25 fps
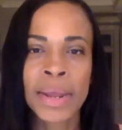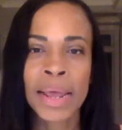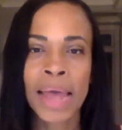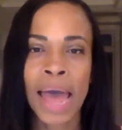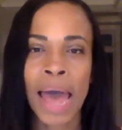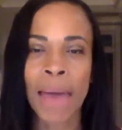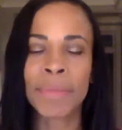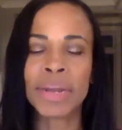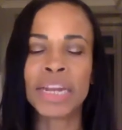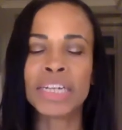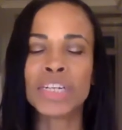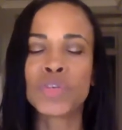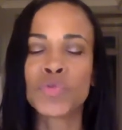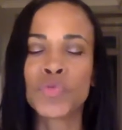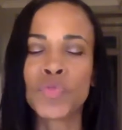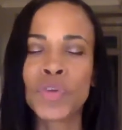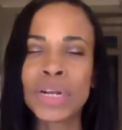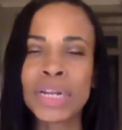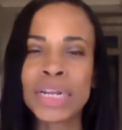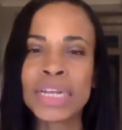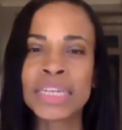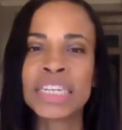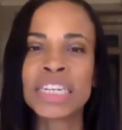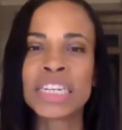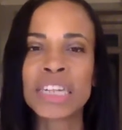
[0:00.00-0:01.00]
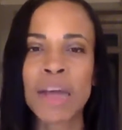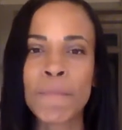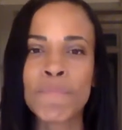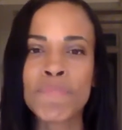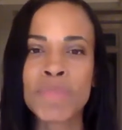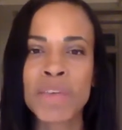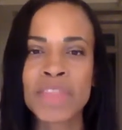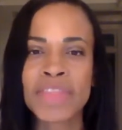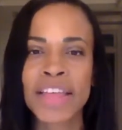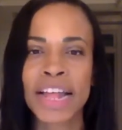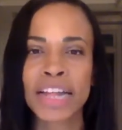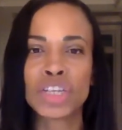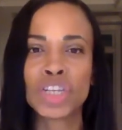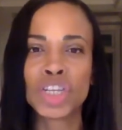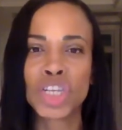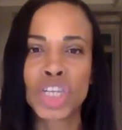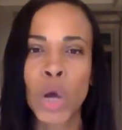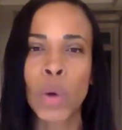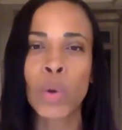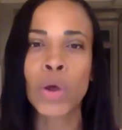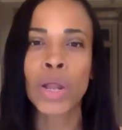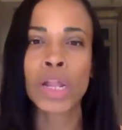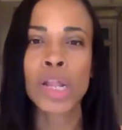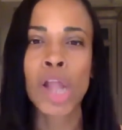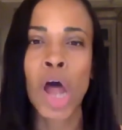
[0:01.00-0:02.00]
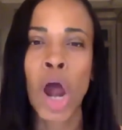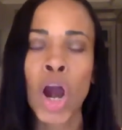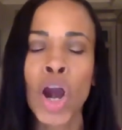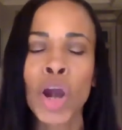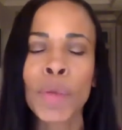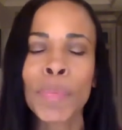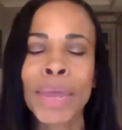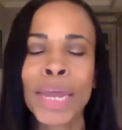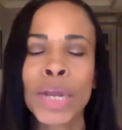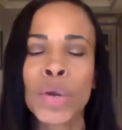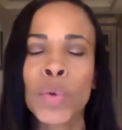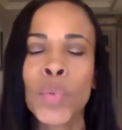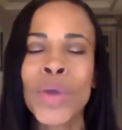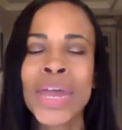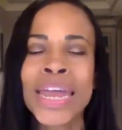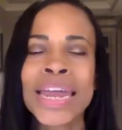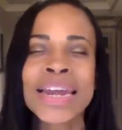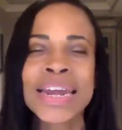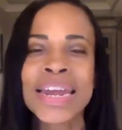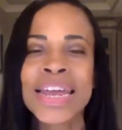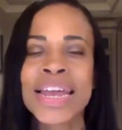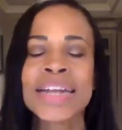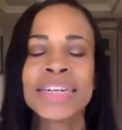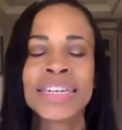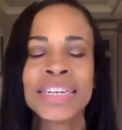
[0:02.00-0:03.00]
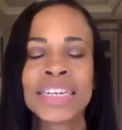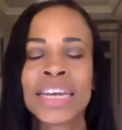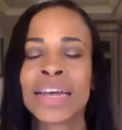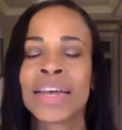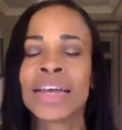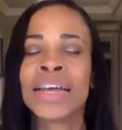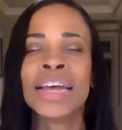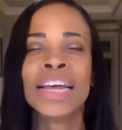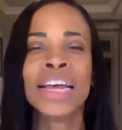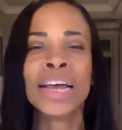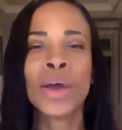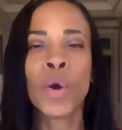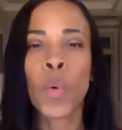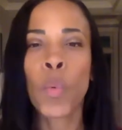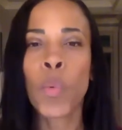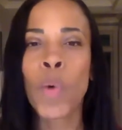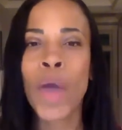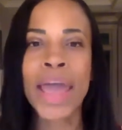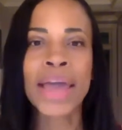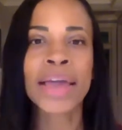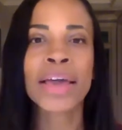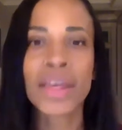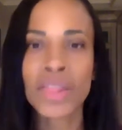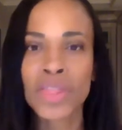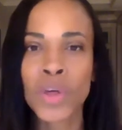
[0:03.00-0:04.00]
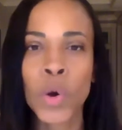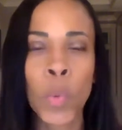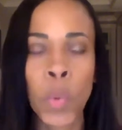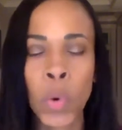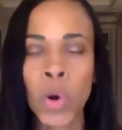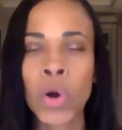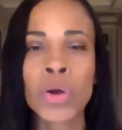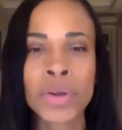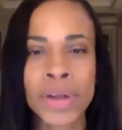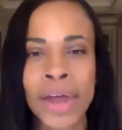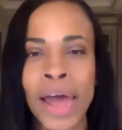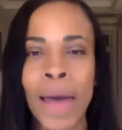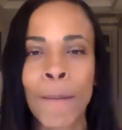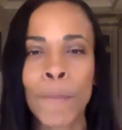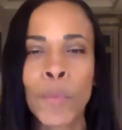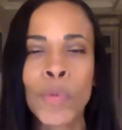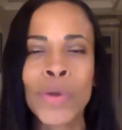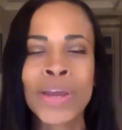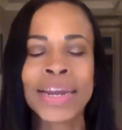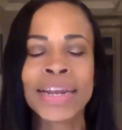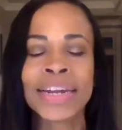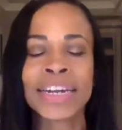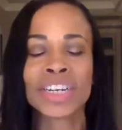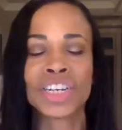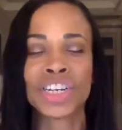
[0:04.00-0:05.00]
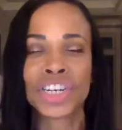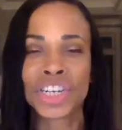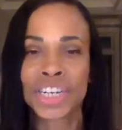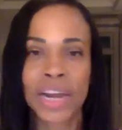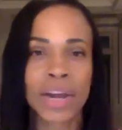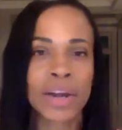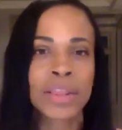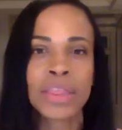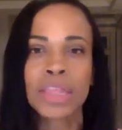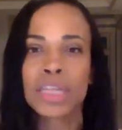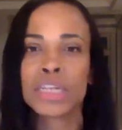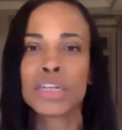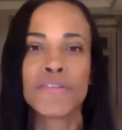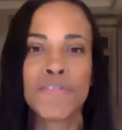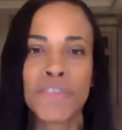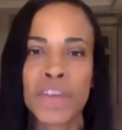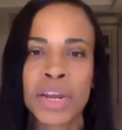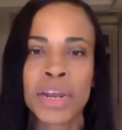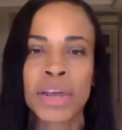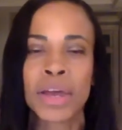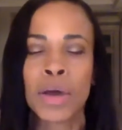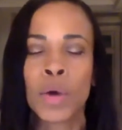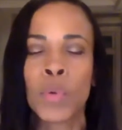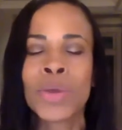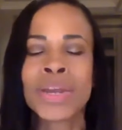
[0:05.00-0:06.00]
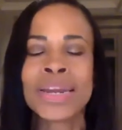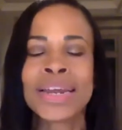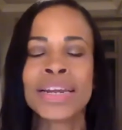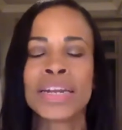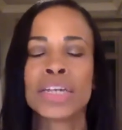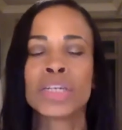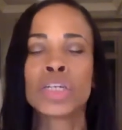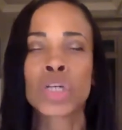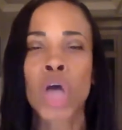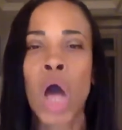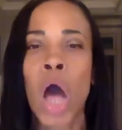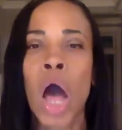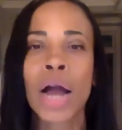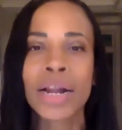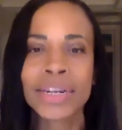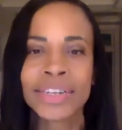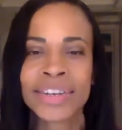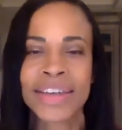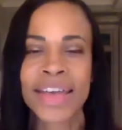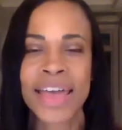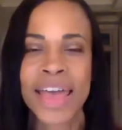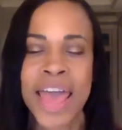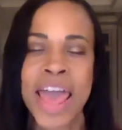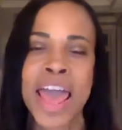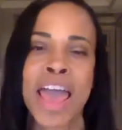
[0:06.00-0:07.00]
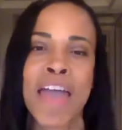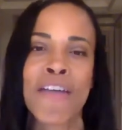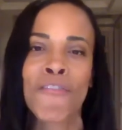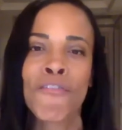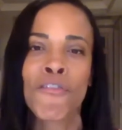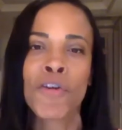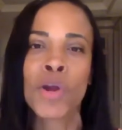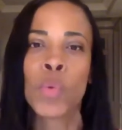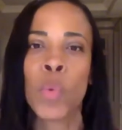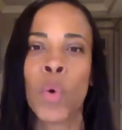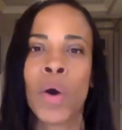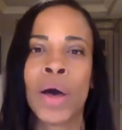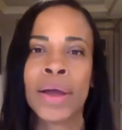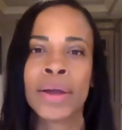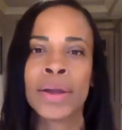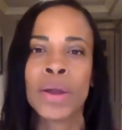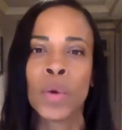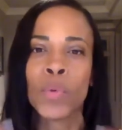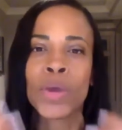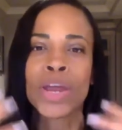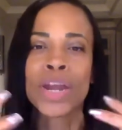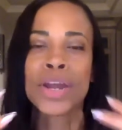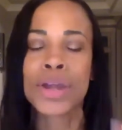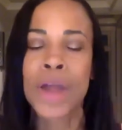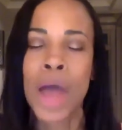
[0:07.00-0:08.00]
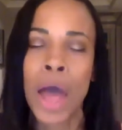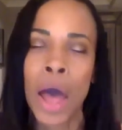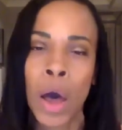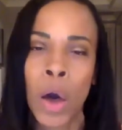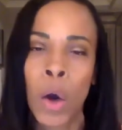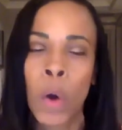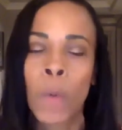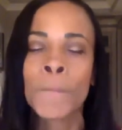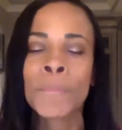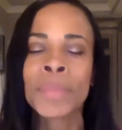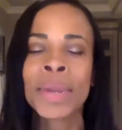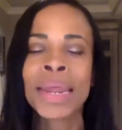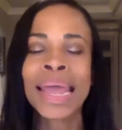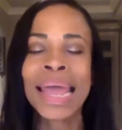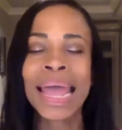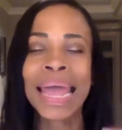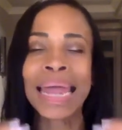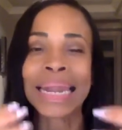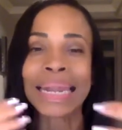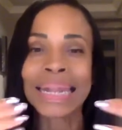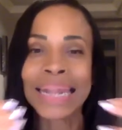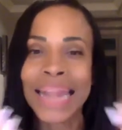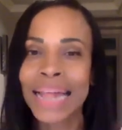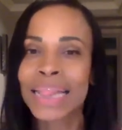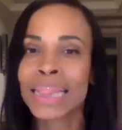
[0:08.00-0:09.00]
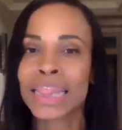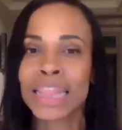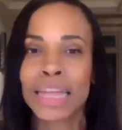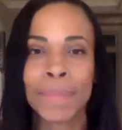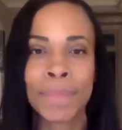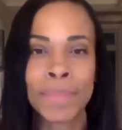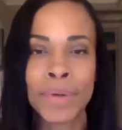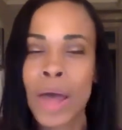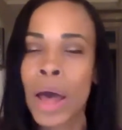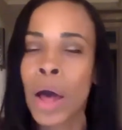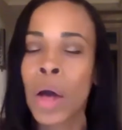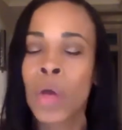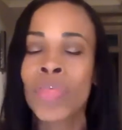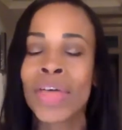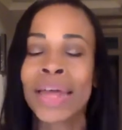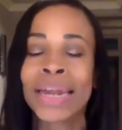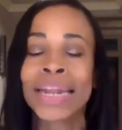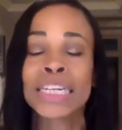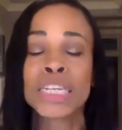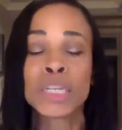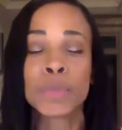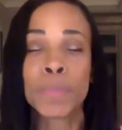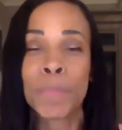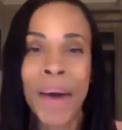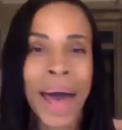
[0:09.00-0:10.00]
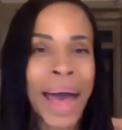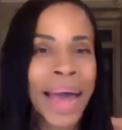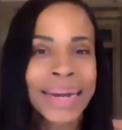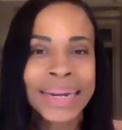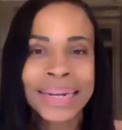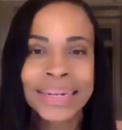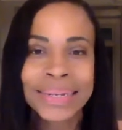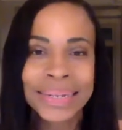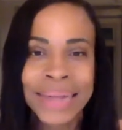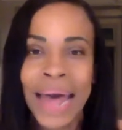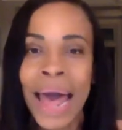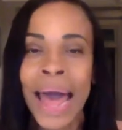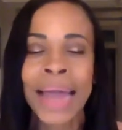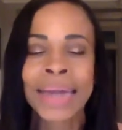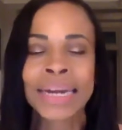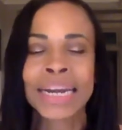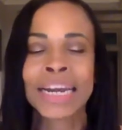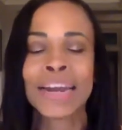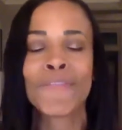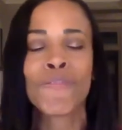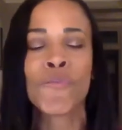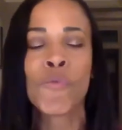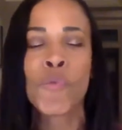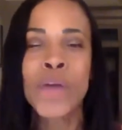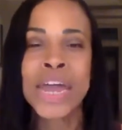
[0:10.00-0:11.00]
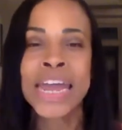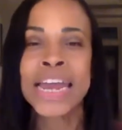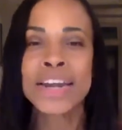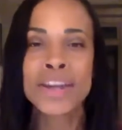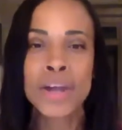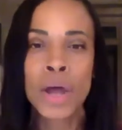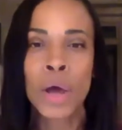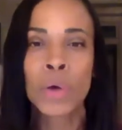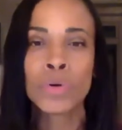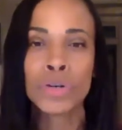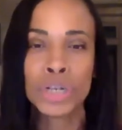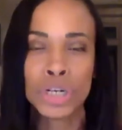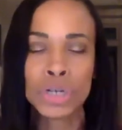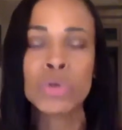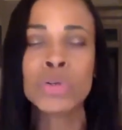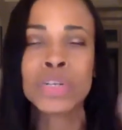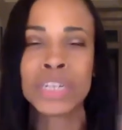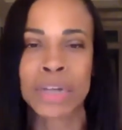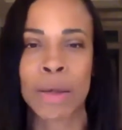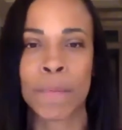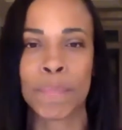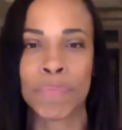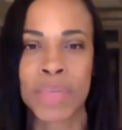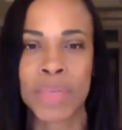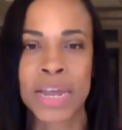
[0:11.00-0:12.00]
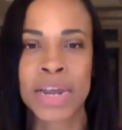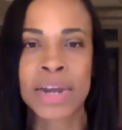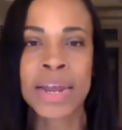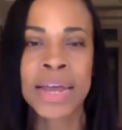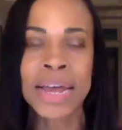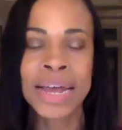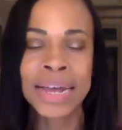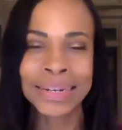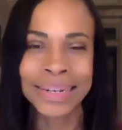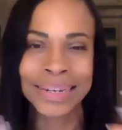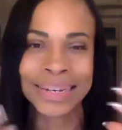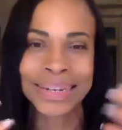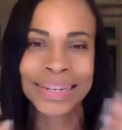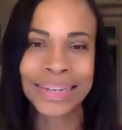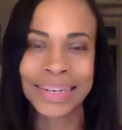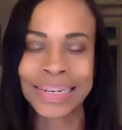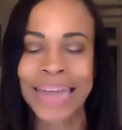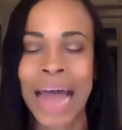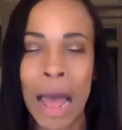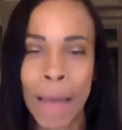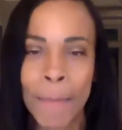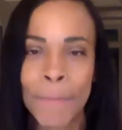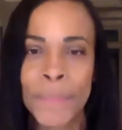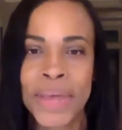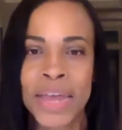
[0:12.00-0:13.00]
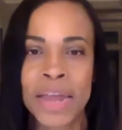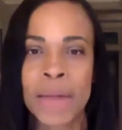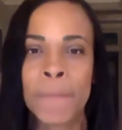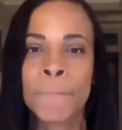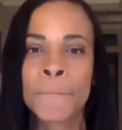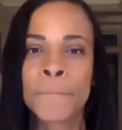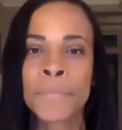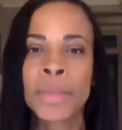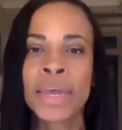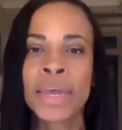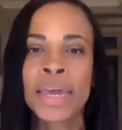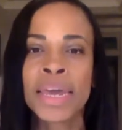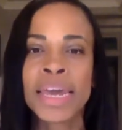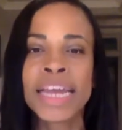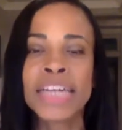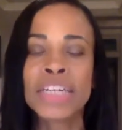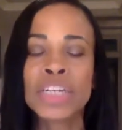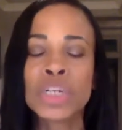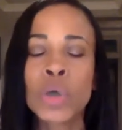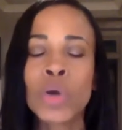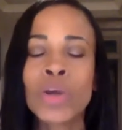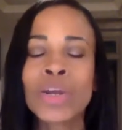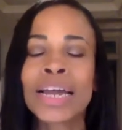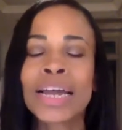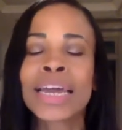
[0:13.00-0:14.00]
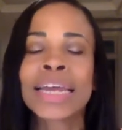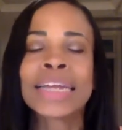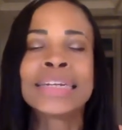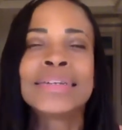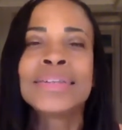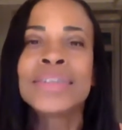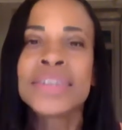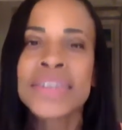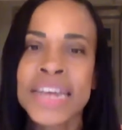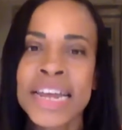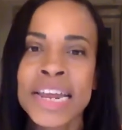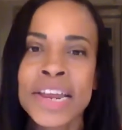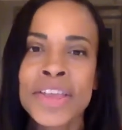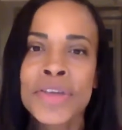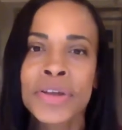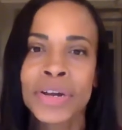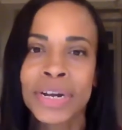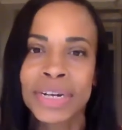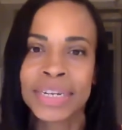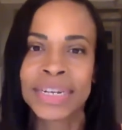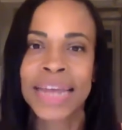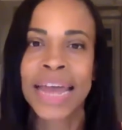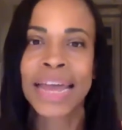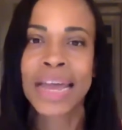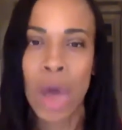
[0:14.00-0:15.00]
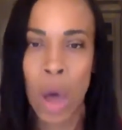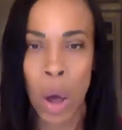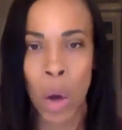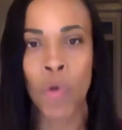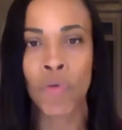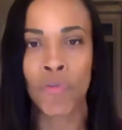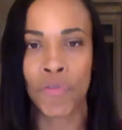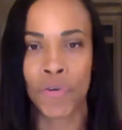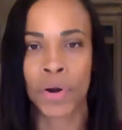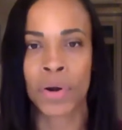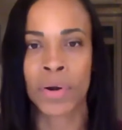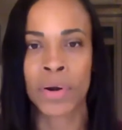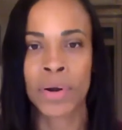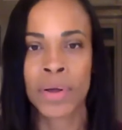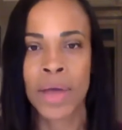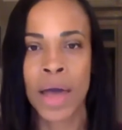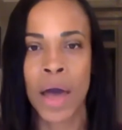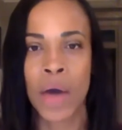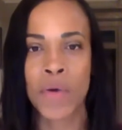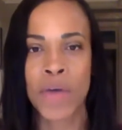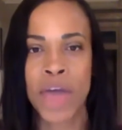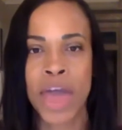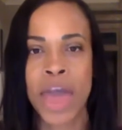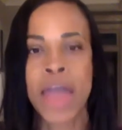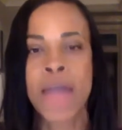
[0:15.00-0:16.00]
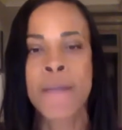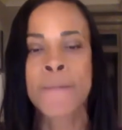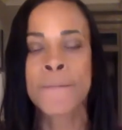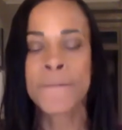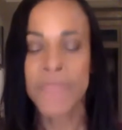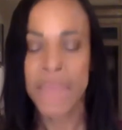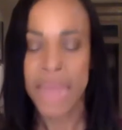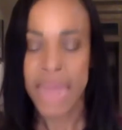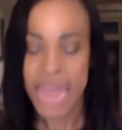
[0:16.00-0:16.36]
I mean, it's really something that's so alarming. We need to wake the world up. We need to share this video. We need to talk to everyone we know and let them know that it's by design. And if we don't do something to stop it, it's going to continue to take over. Okay.